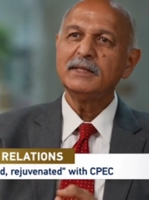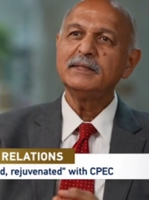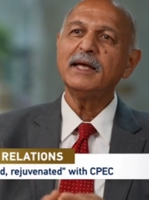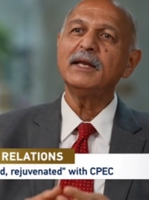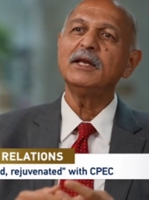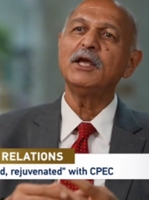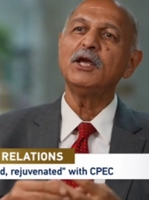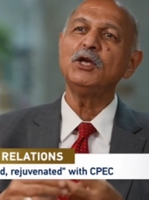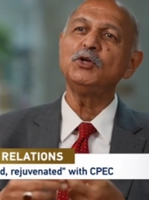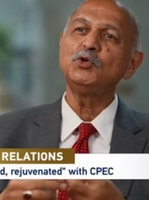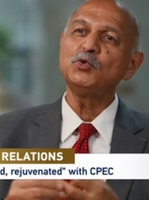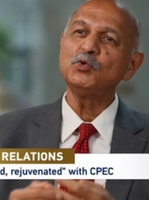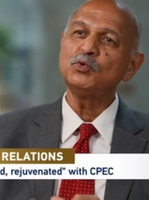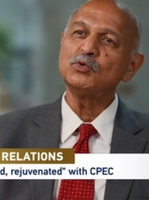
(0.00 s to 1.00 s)
Then
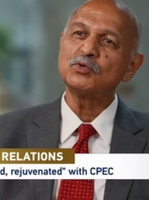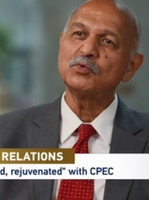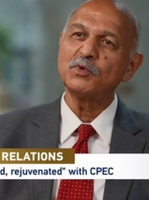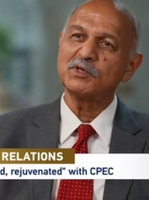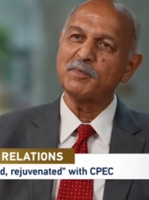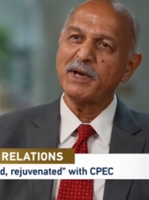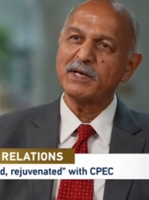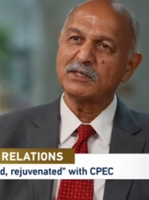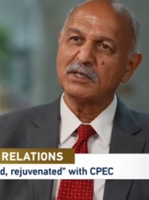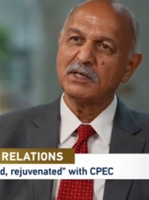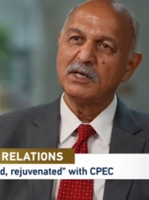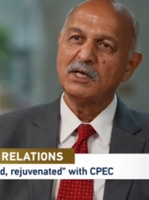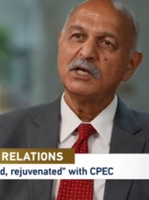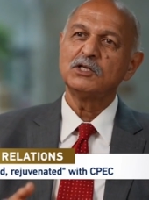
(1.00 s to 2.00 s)
issues which matter
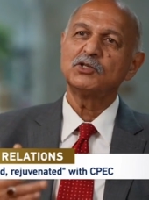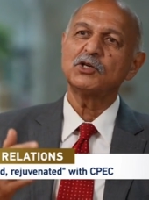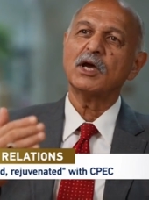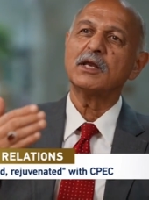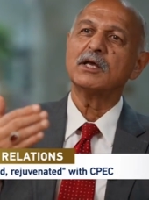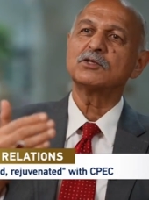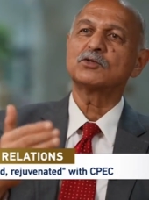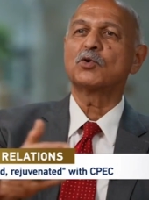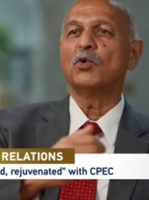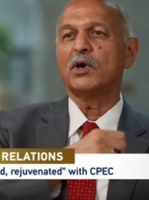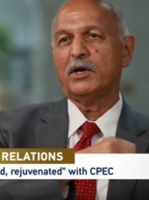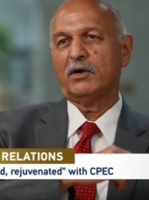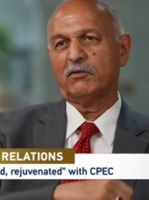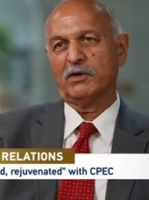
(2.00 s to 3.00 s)
China's
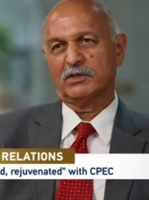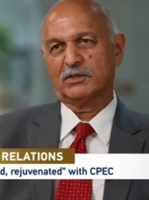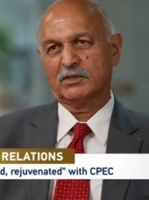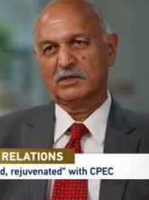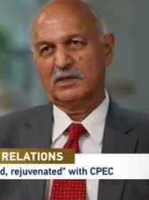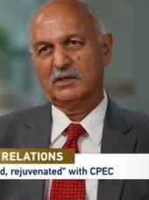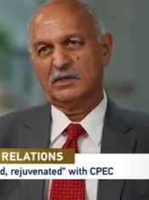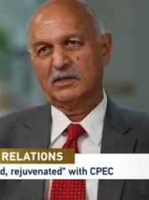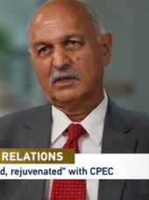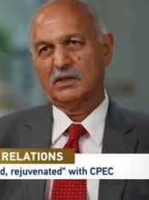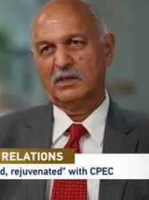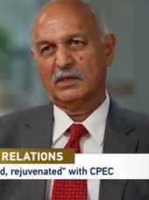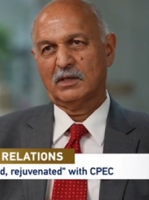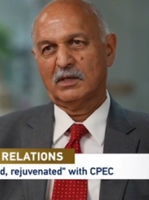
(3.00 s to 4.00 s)
core interests.
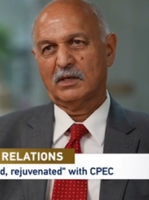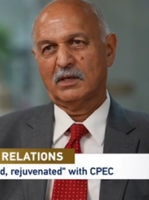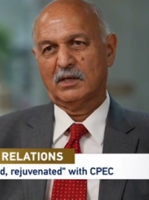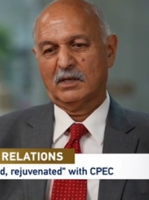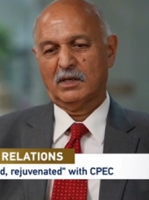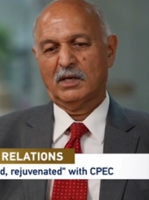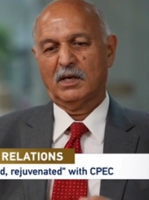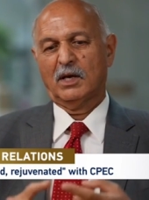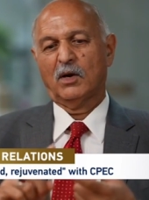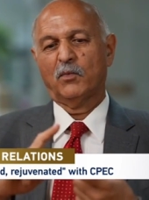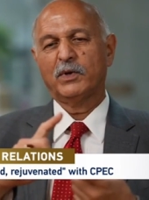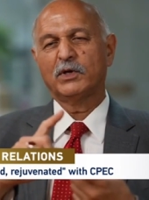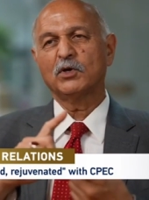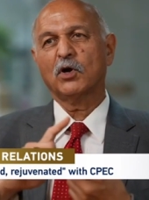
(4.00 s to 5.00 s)

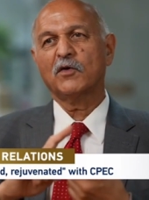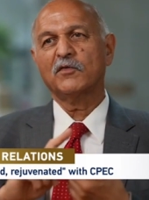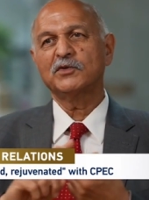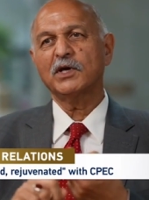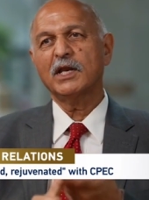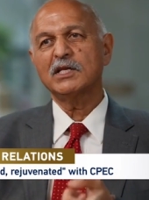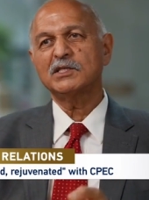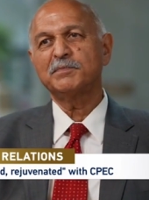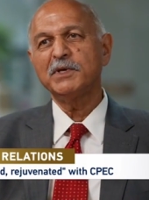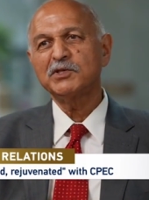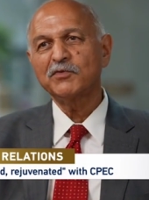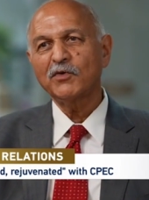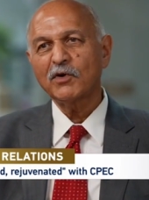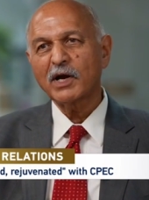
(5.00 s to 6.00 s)
We talk of China's peaceful